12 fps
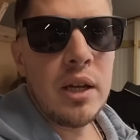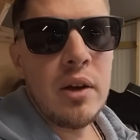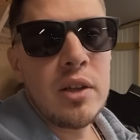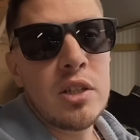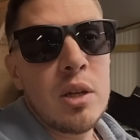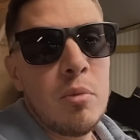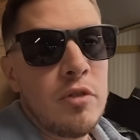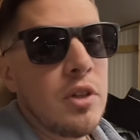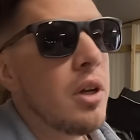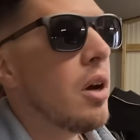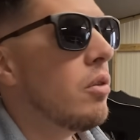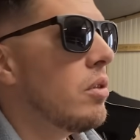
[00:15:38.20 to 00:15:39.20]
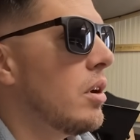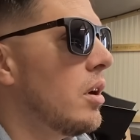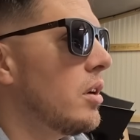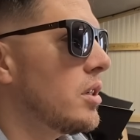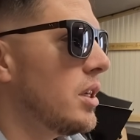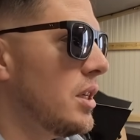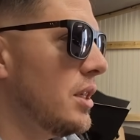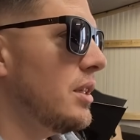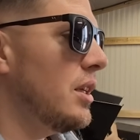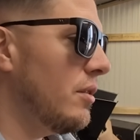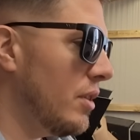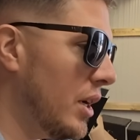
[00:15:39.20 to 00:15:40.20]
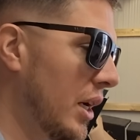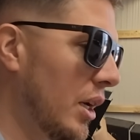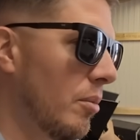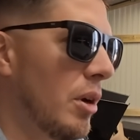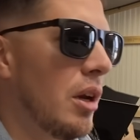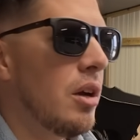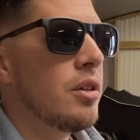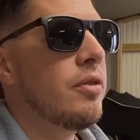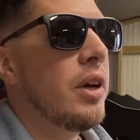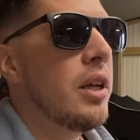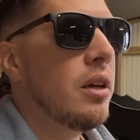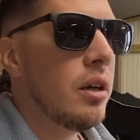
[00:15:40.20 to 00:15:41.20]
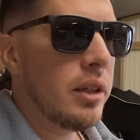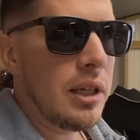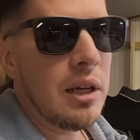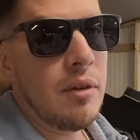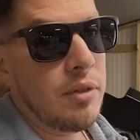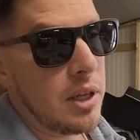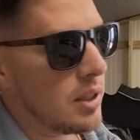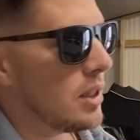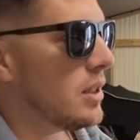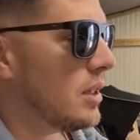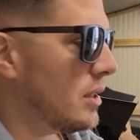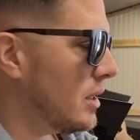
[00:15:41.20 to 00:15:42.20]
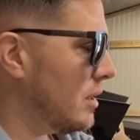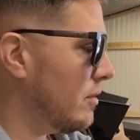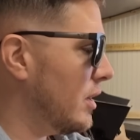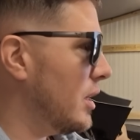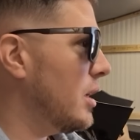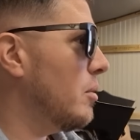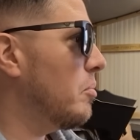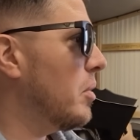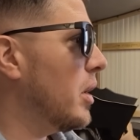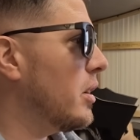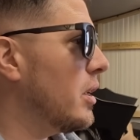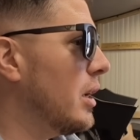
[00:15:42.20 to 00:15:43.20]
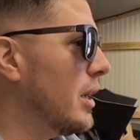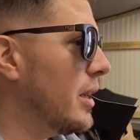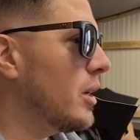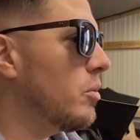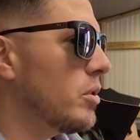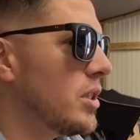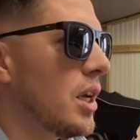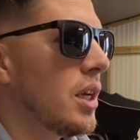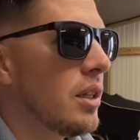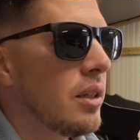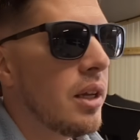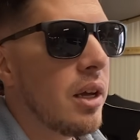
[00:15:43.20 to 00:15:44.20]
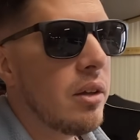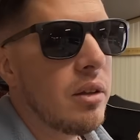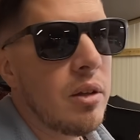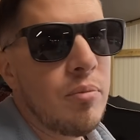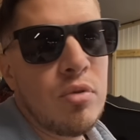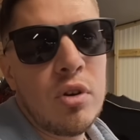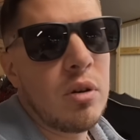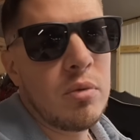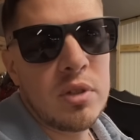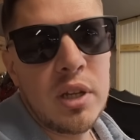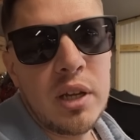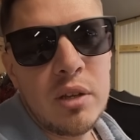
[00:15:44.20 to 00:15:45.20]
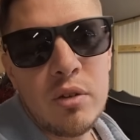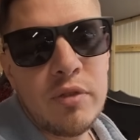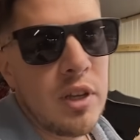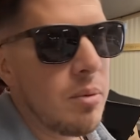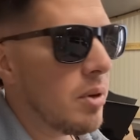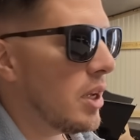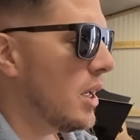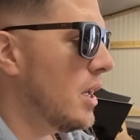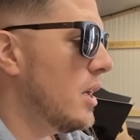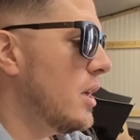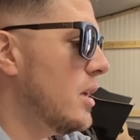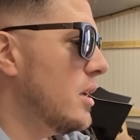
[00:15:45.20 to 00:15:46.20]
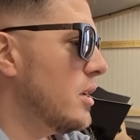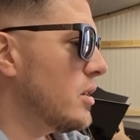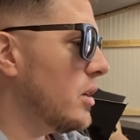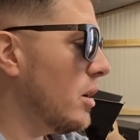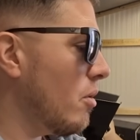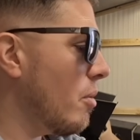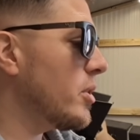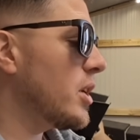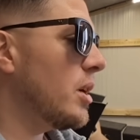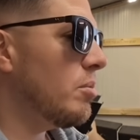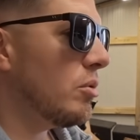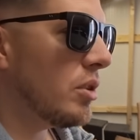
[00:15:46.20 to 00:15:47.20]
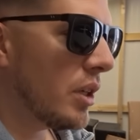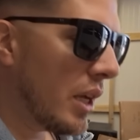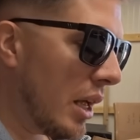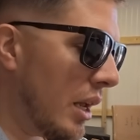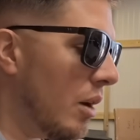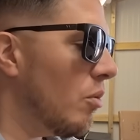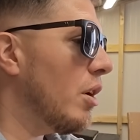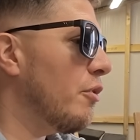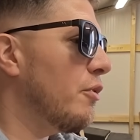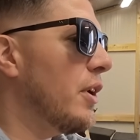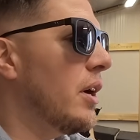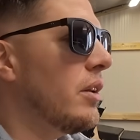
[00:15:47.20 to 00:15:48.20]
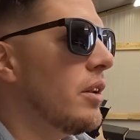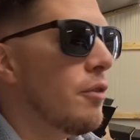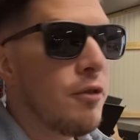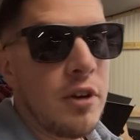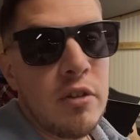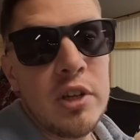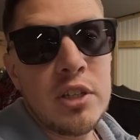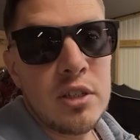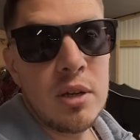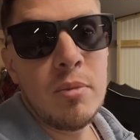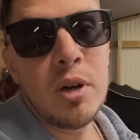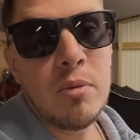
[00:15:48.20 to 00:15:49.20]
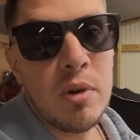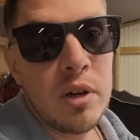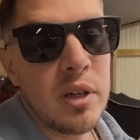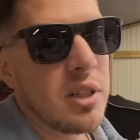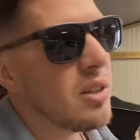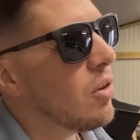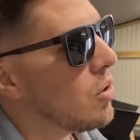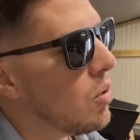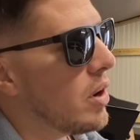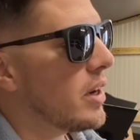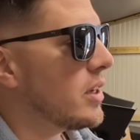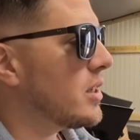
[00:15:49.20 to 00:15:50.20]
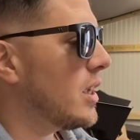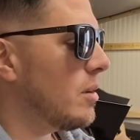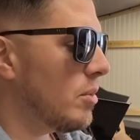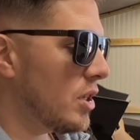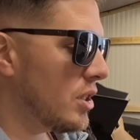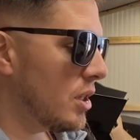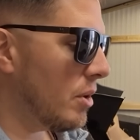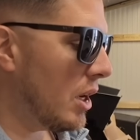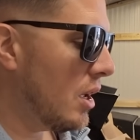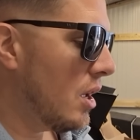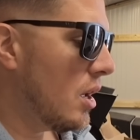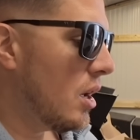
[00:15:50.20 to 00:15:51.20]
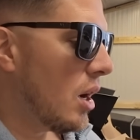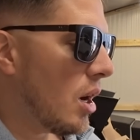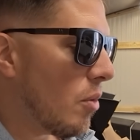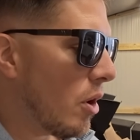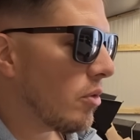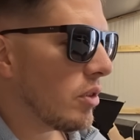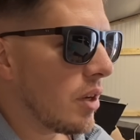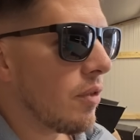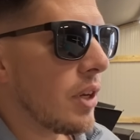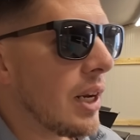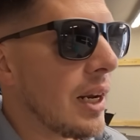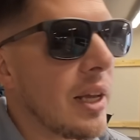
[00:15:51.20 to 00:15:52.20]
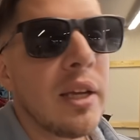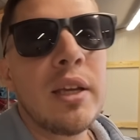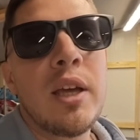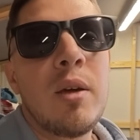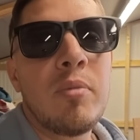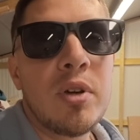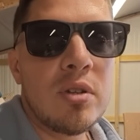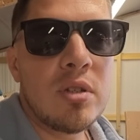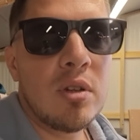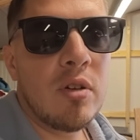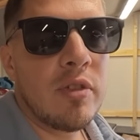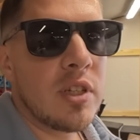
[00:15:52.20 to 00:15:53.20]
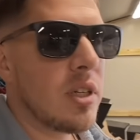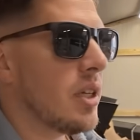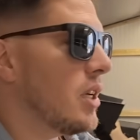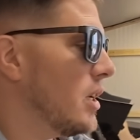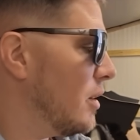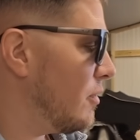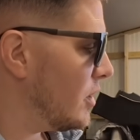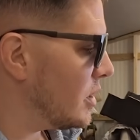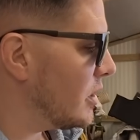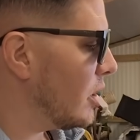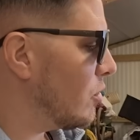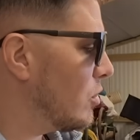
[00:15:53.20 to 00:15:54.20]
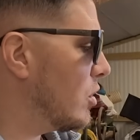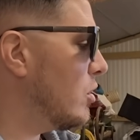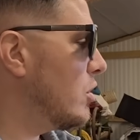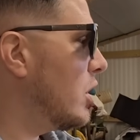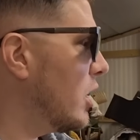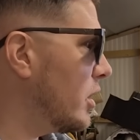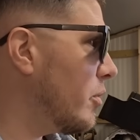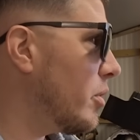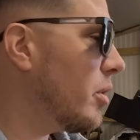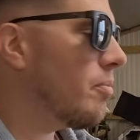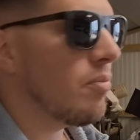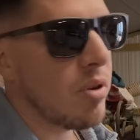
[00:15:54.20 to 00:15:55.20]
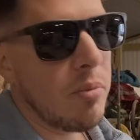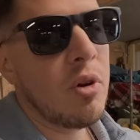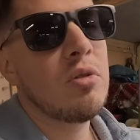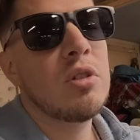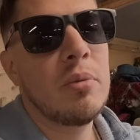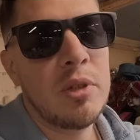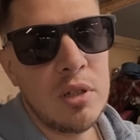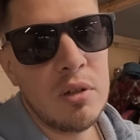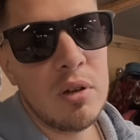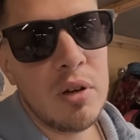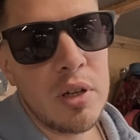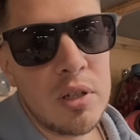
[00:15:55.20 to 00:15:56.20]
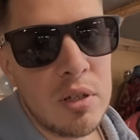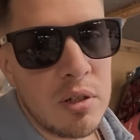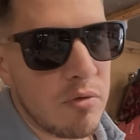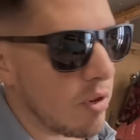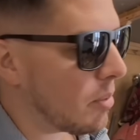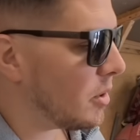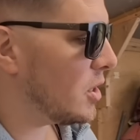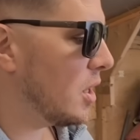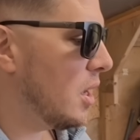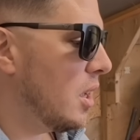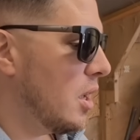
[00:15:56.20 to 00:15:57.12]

Now, as some of you know, the CCTV I had in my last van, I did love that CCTV, but the link was taken down, the product was taken off eBay. So no one was able to get it. Well, I found a very similar one. It's not quite the same, but it's similar. I won't give you the link yet because obviously if it's no good, I don't want to promote something to you guys that's rubbish.